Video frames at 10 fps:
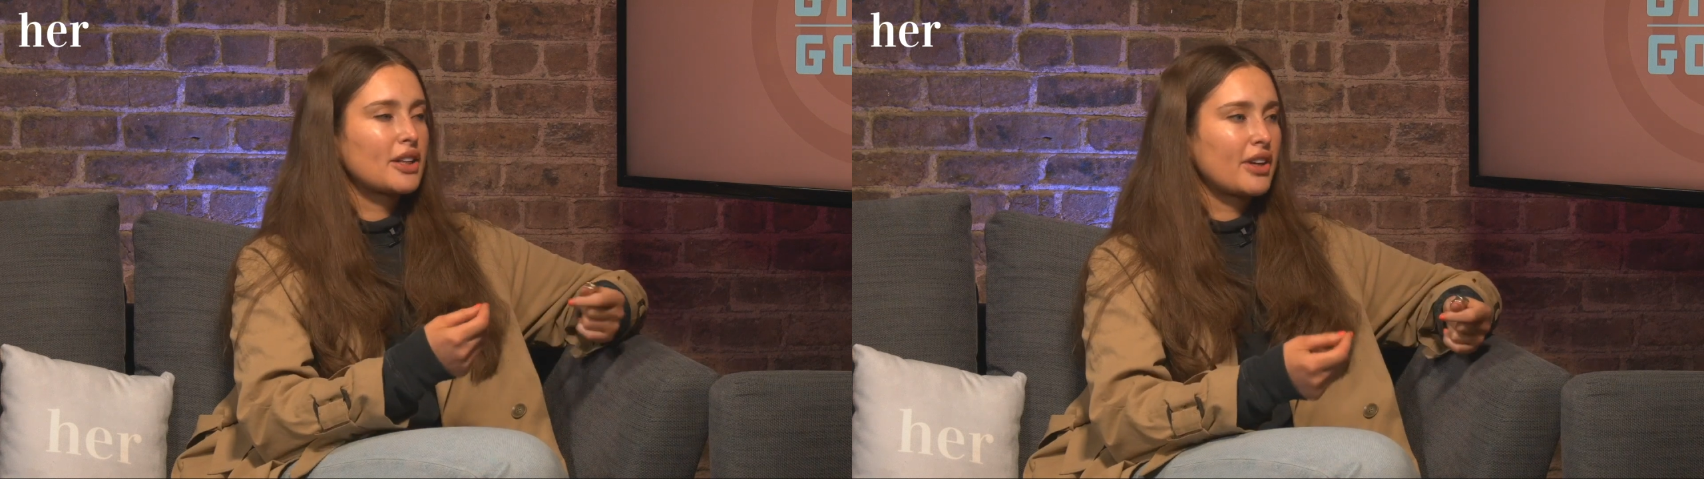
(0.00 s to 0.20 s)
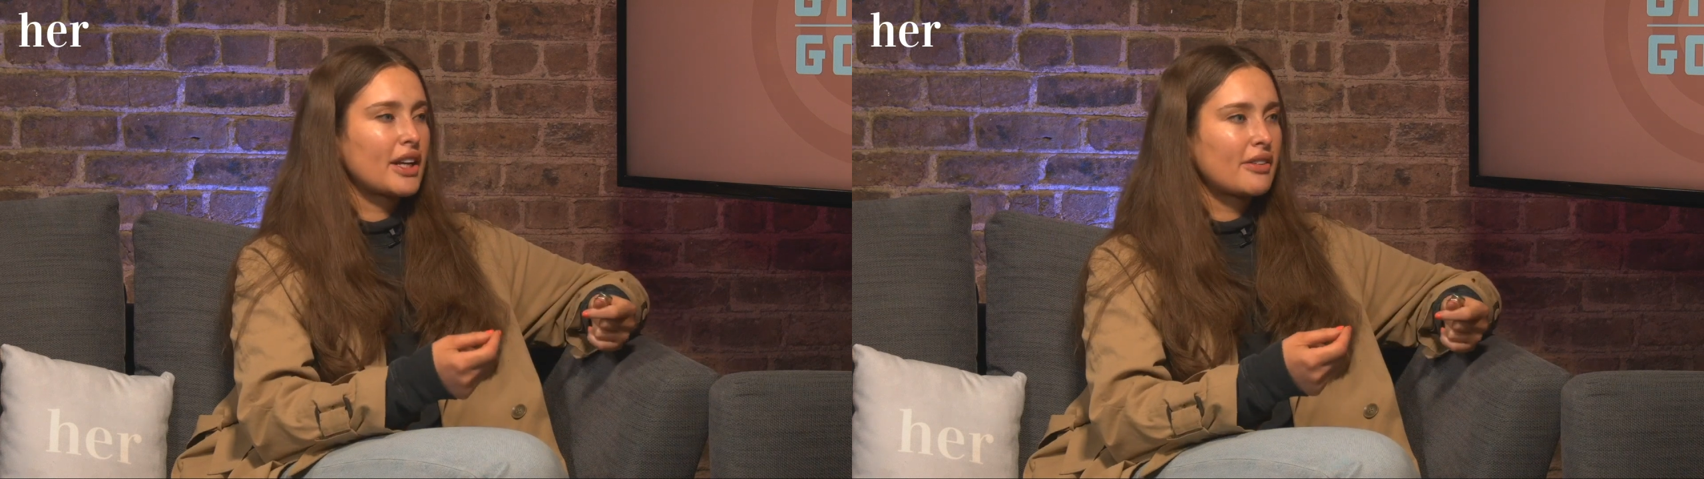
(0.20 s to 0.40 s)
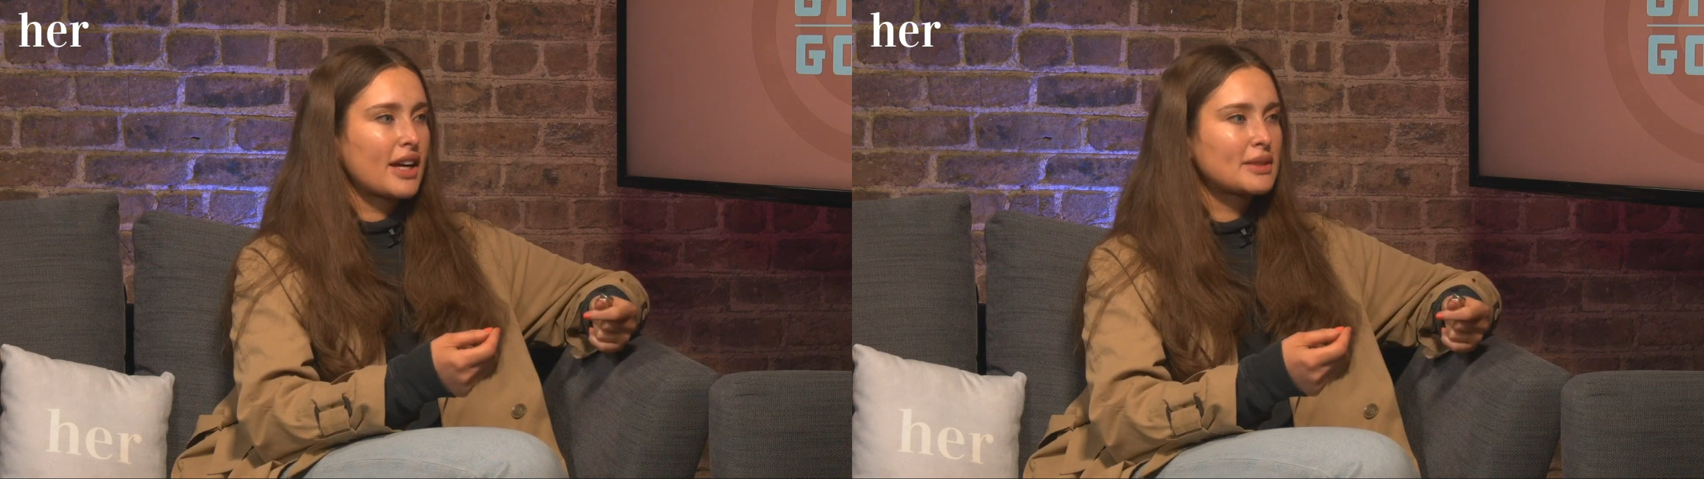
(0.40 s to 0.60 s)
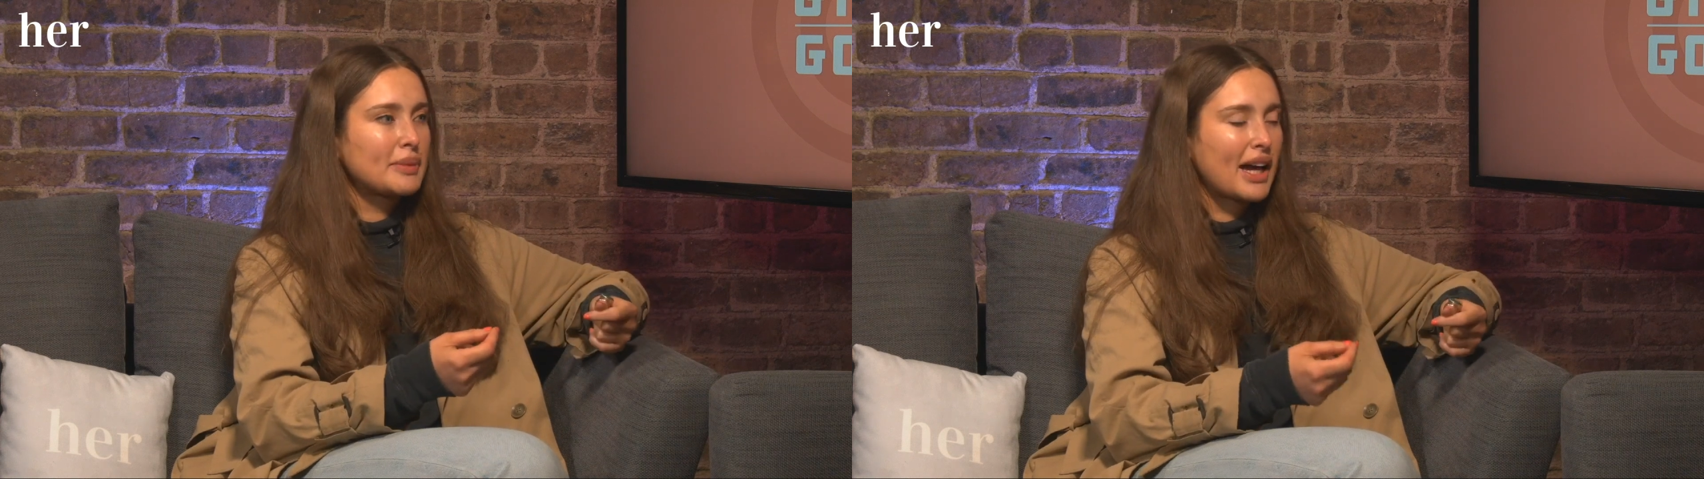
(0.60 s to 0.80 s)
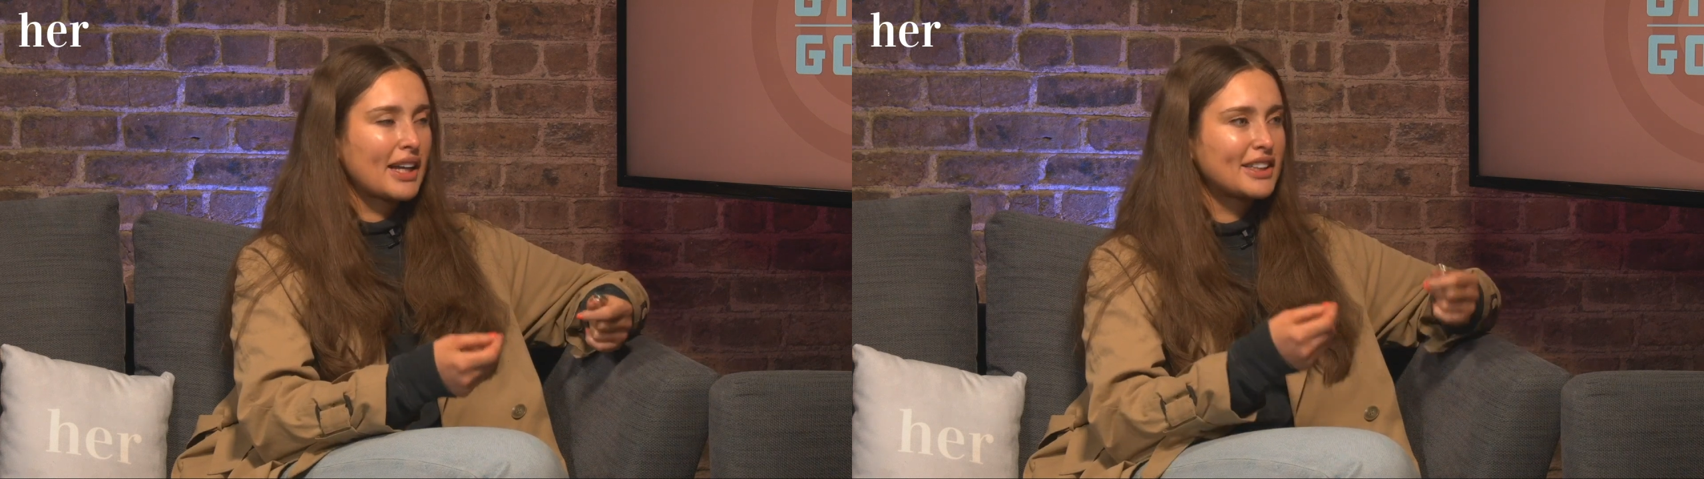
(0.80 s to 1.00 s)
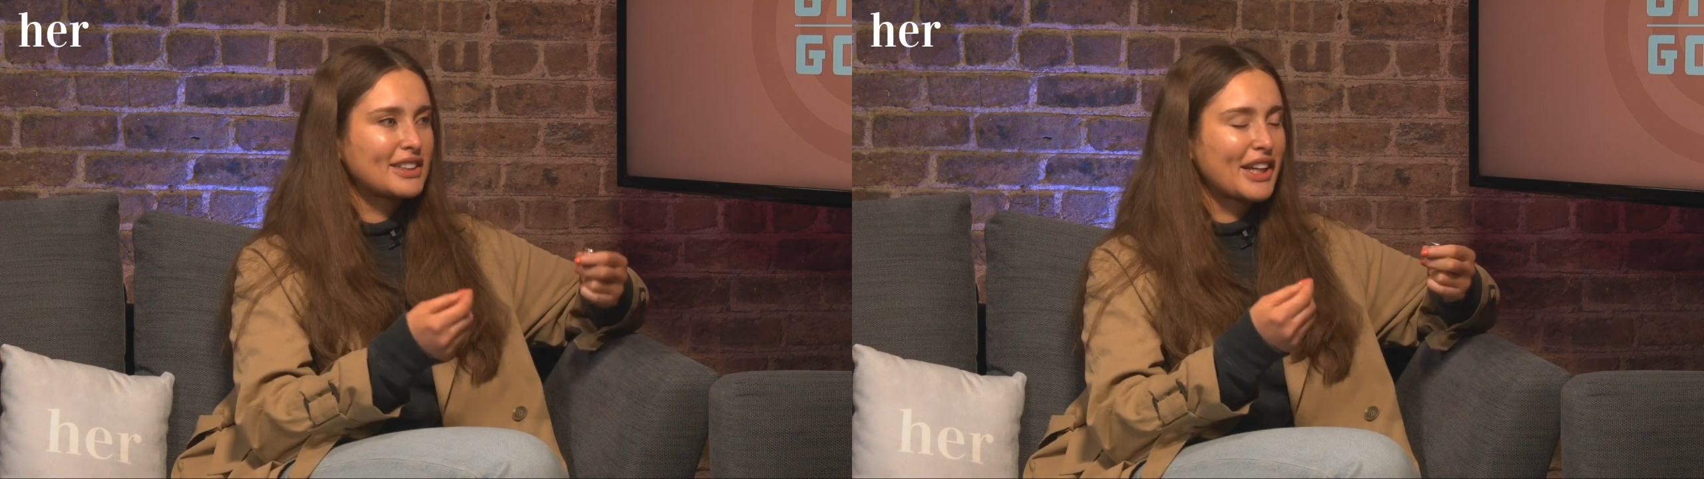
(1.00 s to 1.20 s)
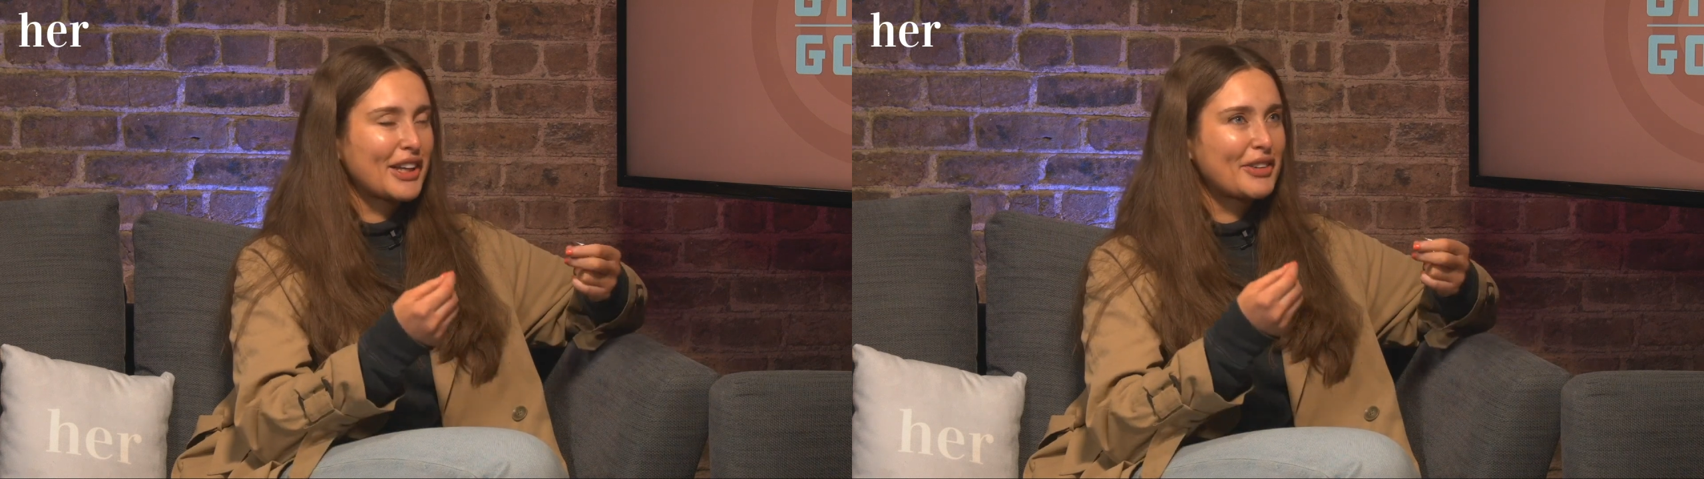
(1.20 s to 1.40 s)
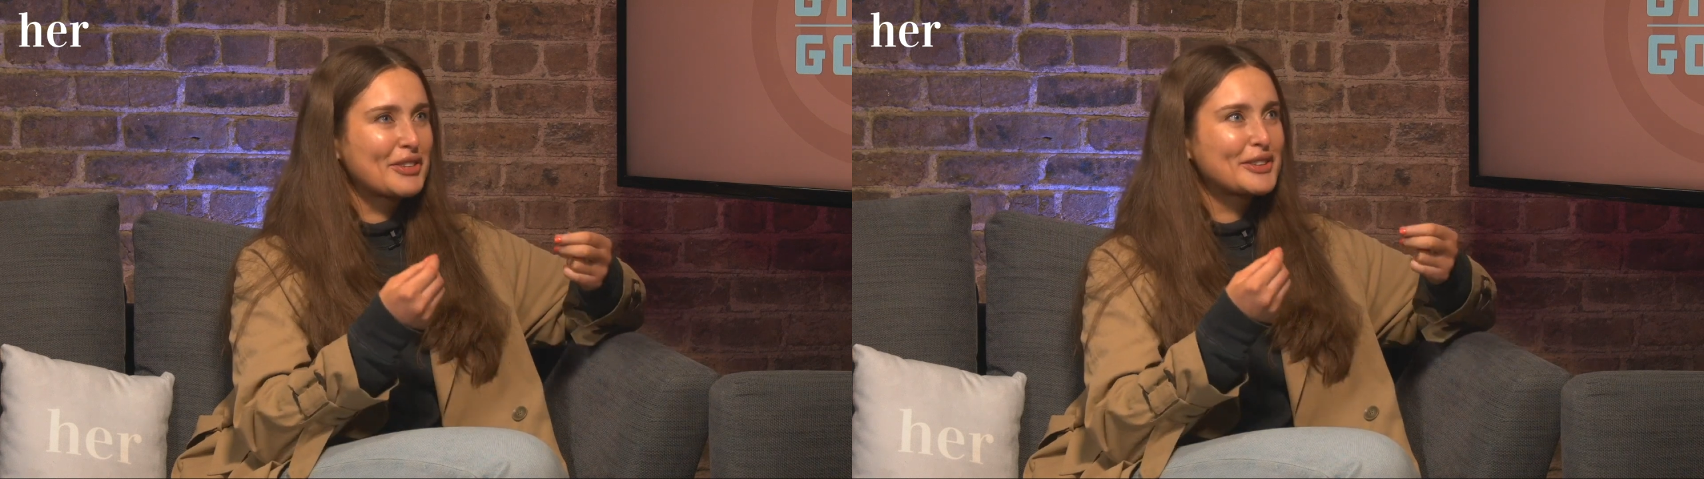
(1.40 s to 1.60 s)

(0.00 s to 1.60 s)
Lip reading: create a recipe and it's like